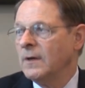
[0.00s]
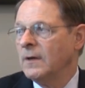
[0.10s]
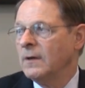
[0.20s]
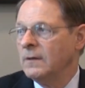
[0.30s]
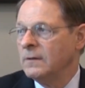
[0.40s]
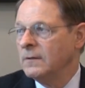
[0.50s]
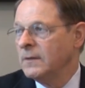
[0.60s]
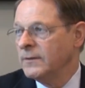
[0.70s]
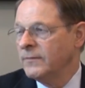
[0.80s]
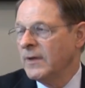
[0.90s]

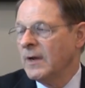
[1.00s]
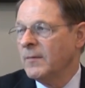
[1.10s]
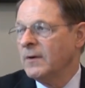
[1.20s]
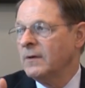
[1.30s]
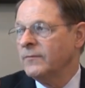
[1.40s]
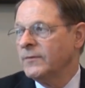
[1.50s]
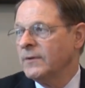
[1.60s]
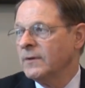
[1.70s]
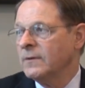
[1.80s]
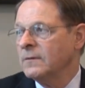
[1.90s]
a development office
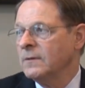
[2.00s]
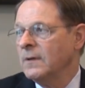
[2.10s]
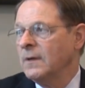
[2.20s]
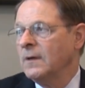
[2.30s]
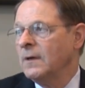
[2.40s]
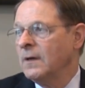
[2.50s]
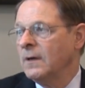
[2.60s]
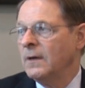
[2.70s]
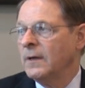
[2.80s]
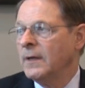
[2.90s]
here,
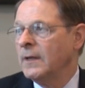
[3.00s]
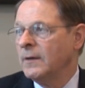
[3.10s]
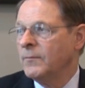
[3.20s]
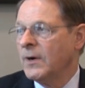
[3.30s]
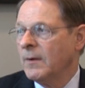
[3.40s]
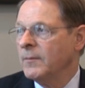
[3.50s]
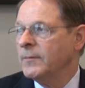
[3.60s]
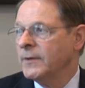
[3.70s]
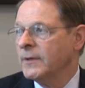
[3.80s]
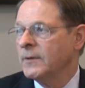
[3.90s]
and
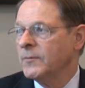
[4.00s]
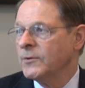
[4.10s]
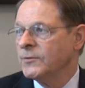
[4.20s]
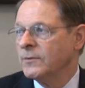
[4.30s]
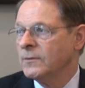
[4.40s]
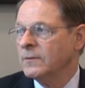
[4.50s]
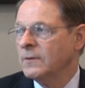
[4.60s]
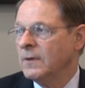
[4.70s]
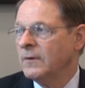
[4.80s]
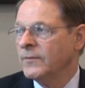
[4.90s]
probably a commercial
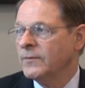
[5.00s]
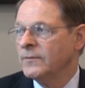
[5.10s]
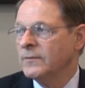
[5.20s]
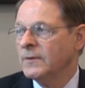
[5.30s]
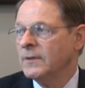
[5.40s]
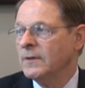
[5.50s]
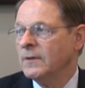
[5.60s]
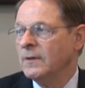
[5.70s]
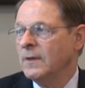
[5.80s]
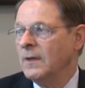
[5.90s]
office
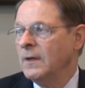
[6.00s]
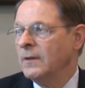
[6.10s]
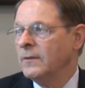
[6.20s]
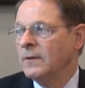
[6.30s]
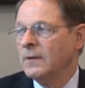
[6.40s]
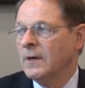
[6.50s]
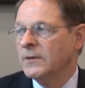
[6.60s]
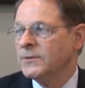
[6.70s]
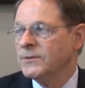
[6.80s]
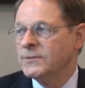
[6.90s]
in the
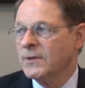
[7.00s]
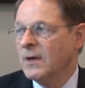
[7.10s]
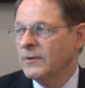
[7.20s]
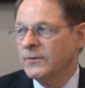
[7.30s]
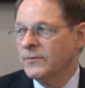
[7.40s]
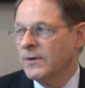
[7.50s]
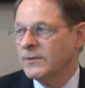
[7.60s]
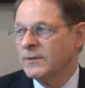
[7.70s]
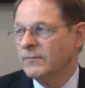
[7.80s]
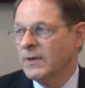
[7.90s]
largest
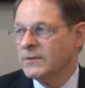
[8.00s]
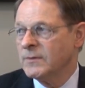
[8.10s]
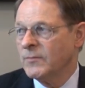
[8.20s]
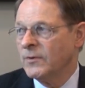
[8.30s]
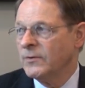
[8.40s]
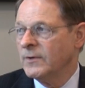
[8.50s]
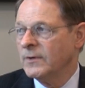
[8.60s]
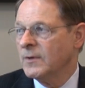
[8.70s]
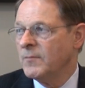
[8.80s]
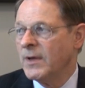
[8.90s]
concentration of customers
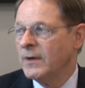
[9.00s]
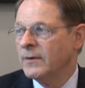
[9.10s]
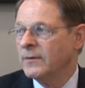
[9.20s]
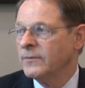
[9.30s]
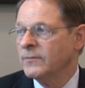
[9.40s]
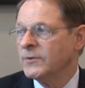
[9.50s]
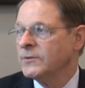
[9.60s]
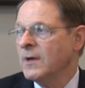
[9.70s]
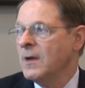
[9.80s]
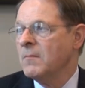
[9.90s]
and competitors,
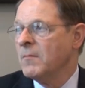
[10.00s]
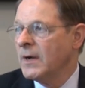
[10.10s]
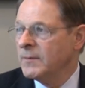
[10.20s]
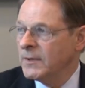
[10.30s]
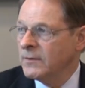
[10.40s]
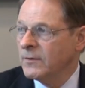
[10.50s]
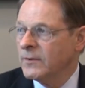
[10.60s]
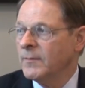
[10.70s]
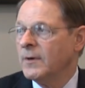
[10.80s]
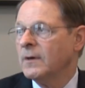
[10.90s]
which might be
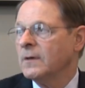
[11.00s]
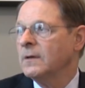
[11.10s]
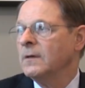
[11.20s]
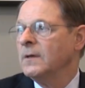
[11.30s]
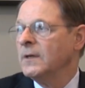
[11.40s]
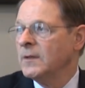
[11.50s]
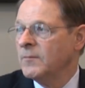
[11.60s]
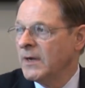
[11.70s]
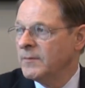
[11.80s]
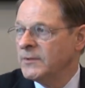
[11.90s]
North America, it
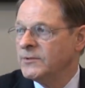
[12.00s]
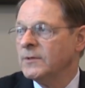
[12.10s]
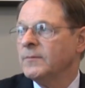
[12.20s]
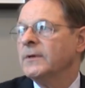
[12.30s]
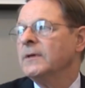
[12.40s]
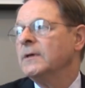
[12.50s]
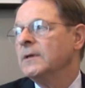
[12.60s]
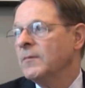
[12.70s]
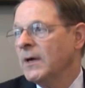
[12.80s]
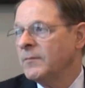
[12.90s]
might be Germany,
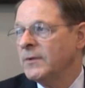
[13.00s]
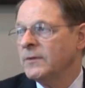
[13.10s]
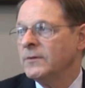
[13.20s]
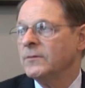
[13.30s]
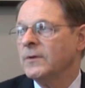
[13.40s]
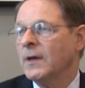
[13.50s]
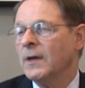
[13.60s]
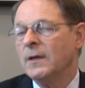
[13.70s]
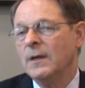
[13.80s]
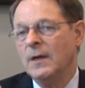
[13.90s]
it might be the
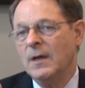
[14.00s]
UK.